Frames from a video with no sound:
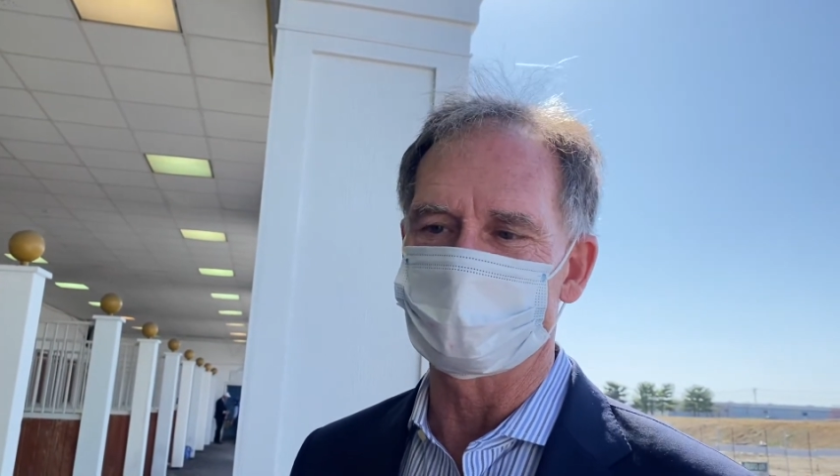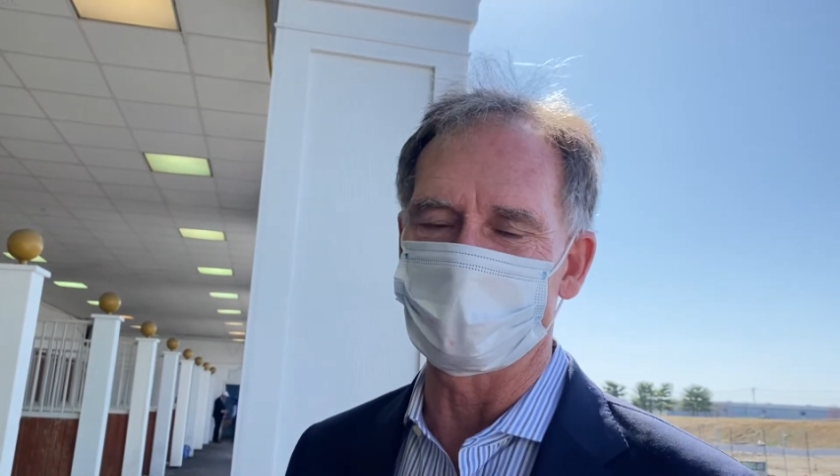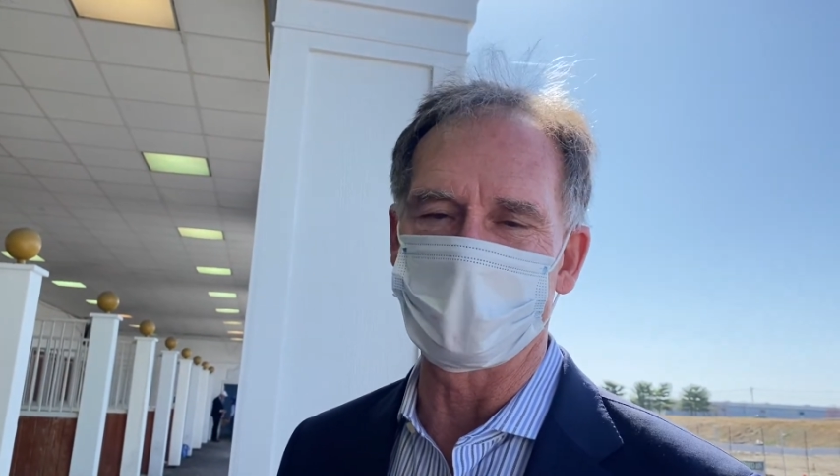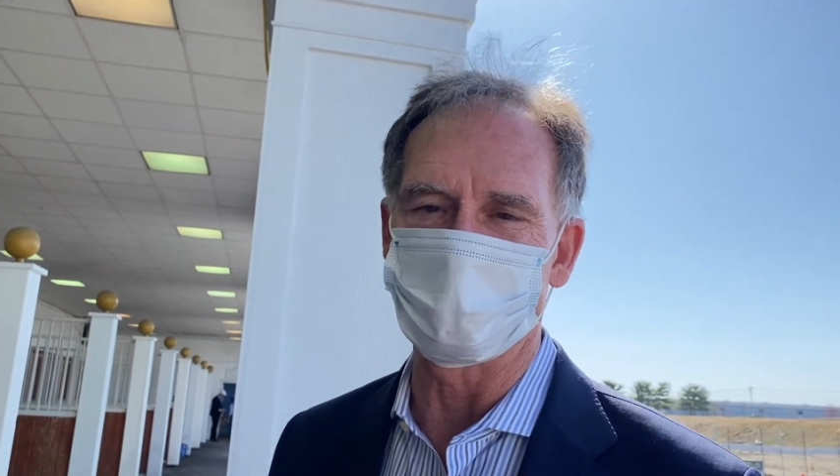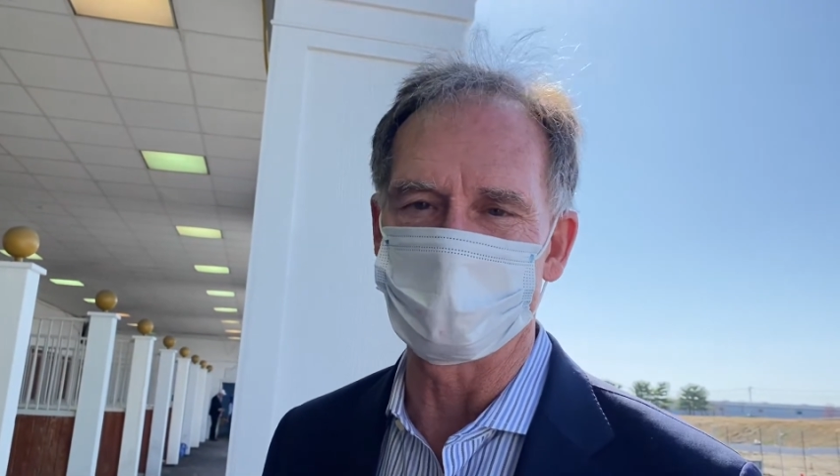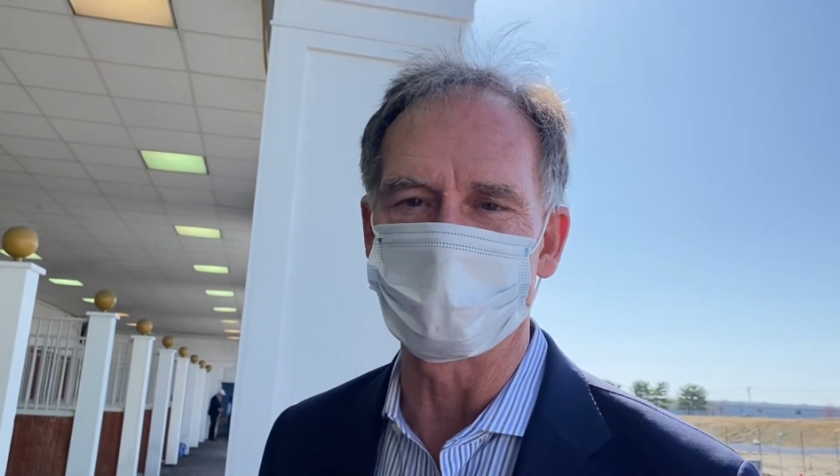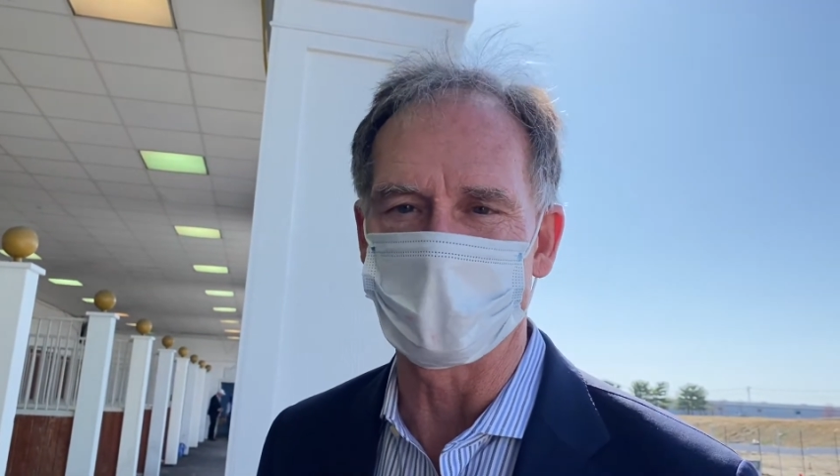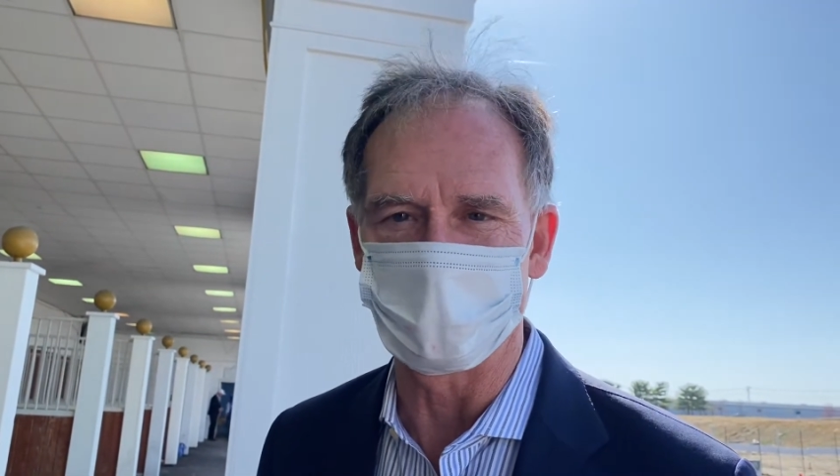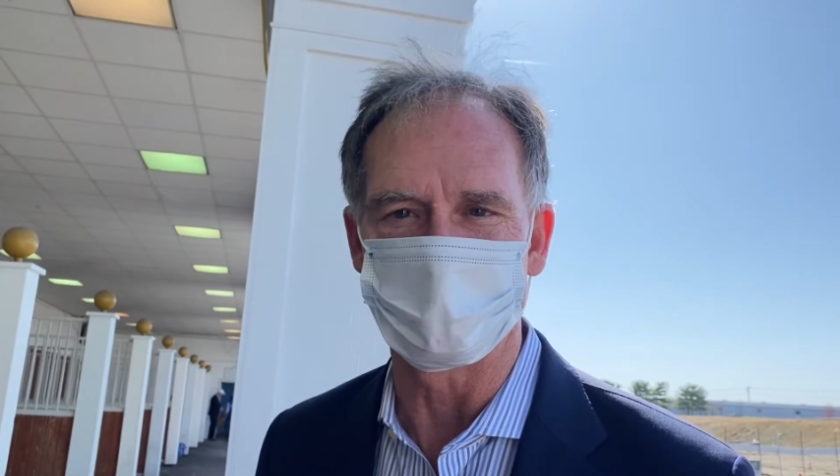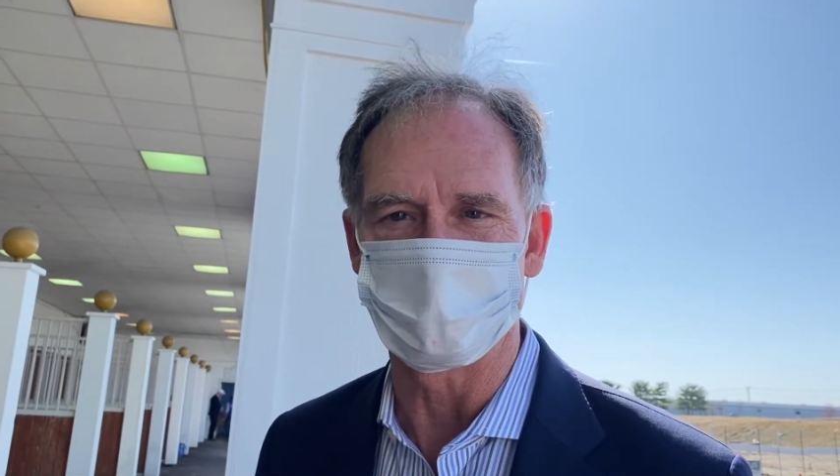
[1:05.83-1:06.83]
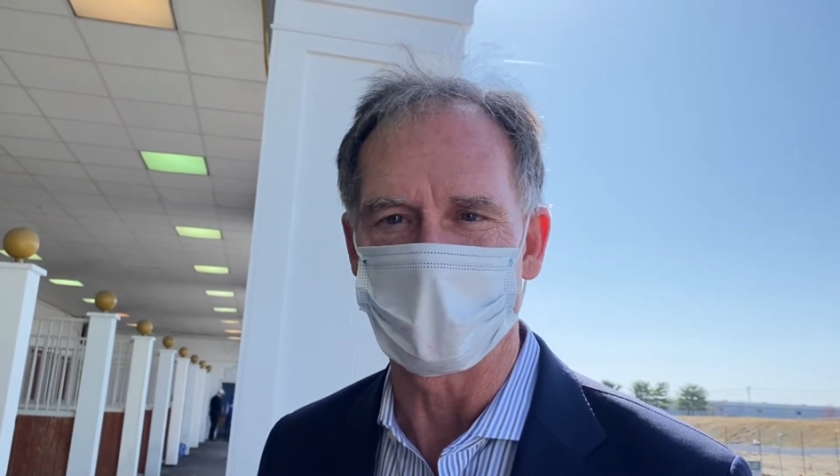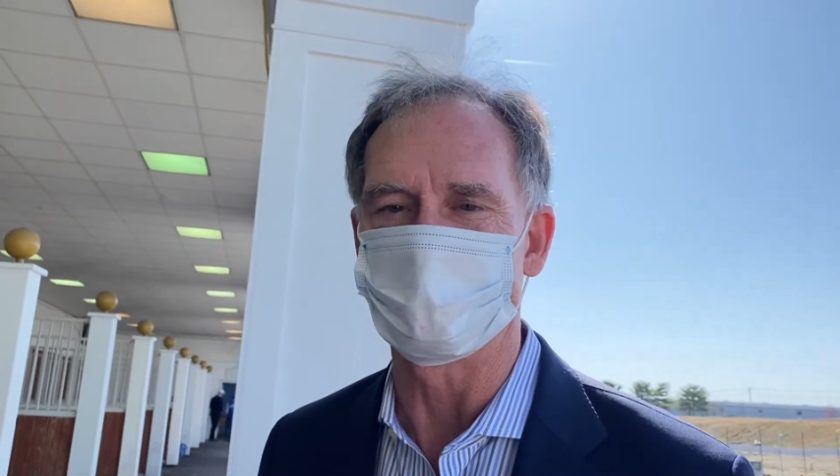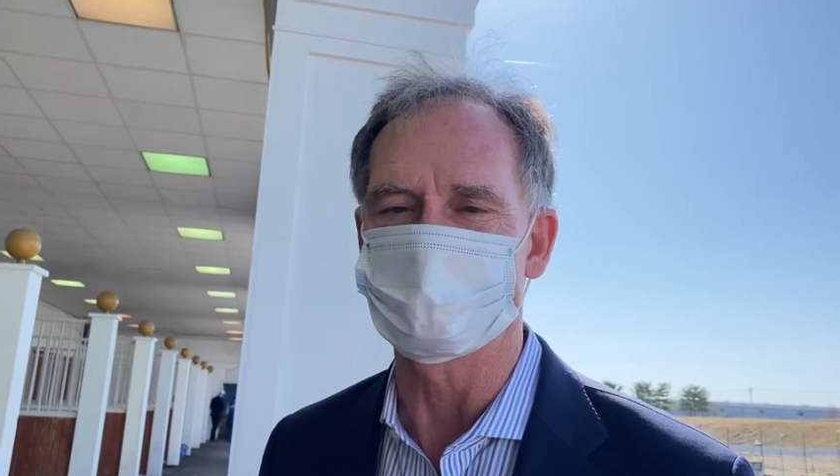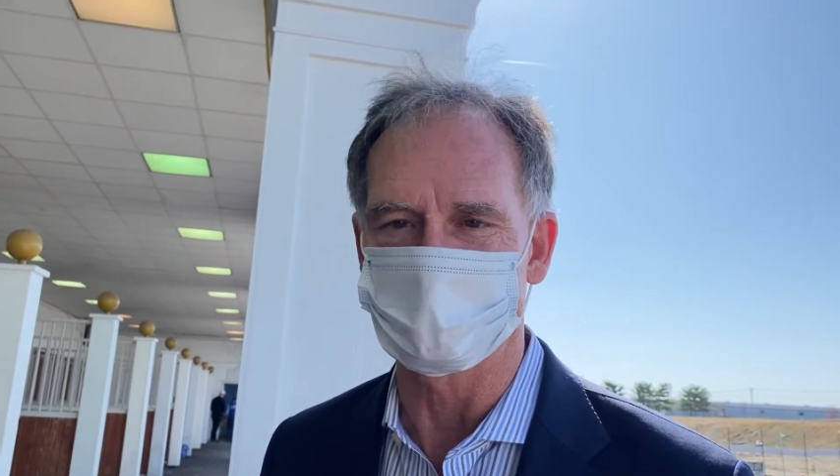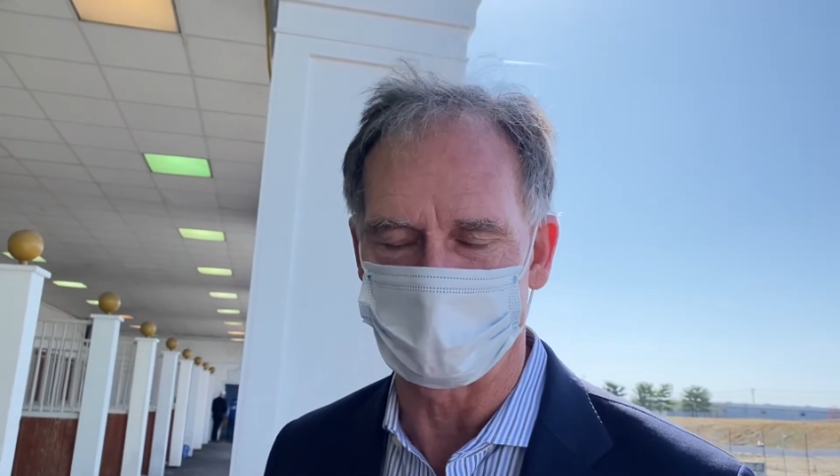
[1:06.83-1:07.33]
thinking with Brendan that
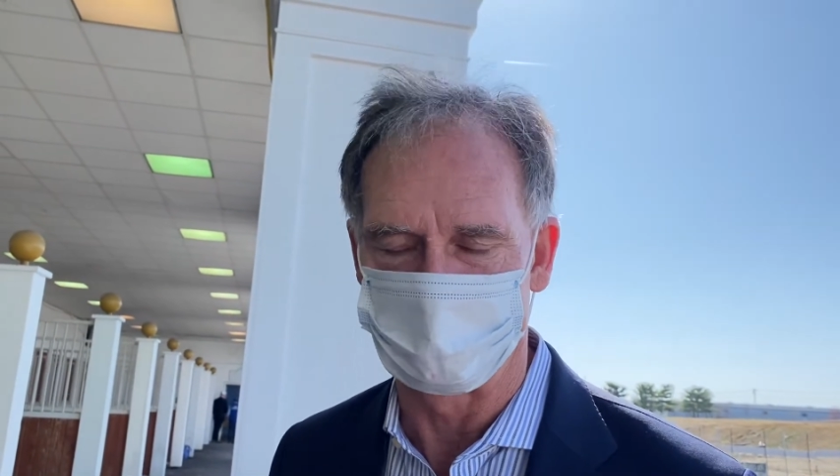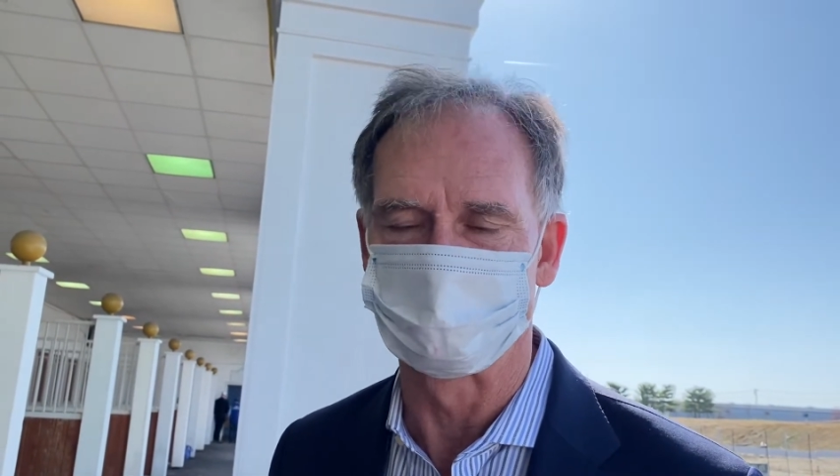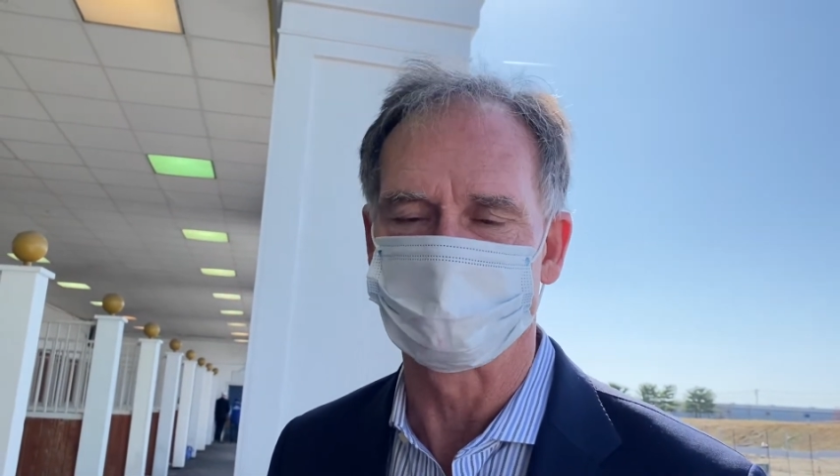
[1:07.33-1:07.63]
obviously